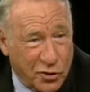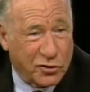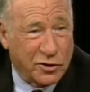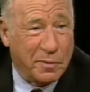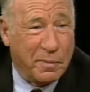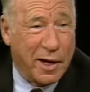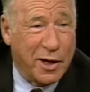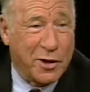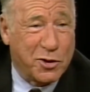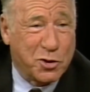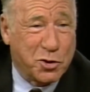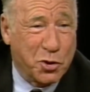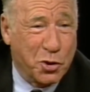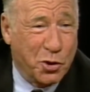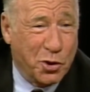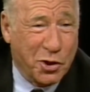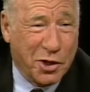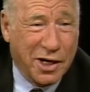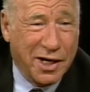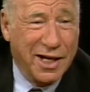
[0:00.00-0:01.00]
just to make
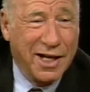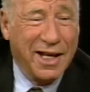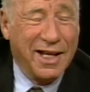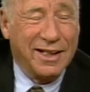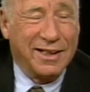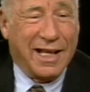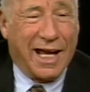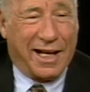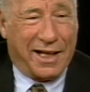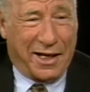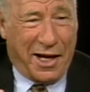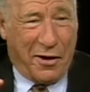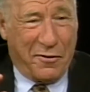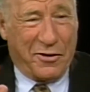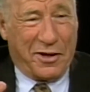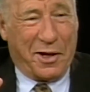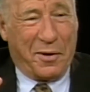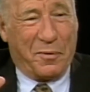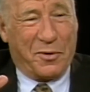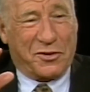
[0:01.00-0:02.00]
sure that
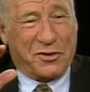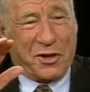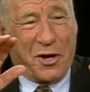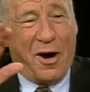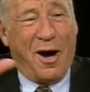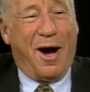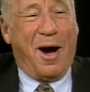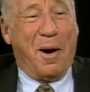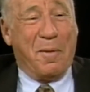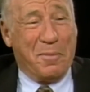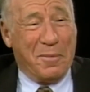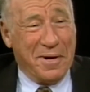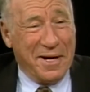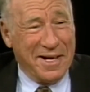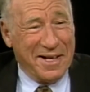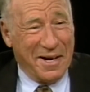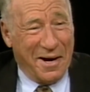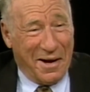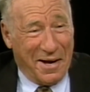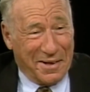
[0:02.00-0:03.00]
everything was calm
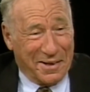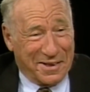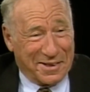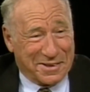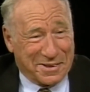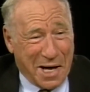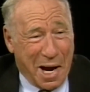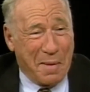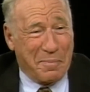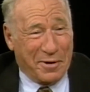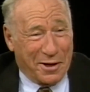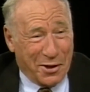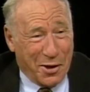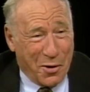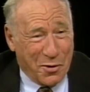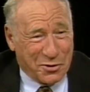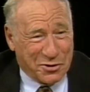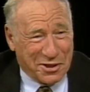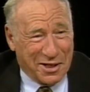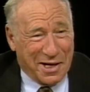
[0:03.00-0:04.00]
on the top of the
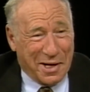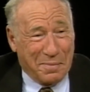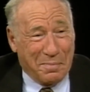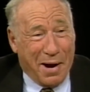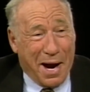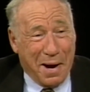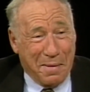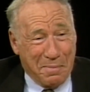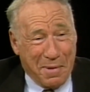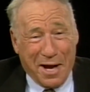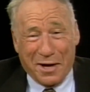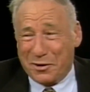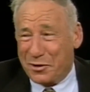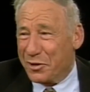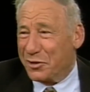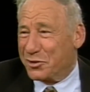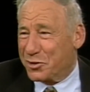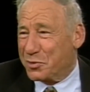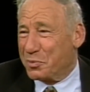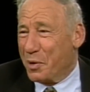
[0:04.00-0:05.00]
ocean and my men could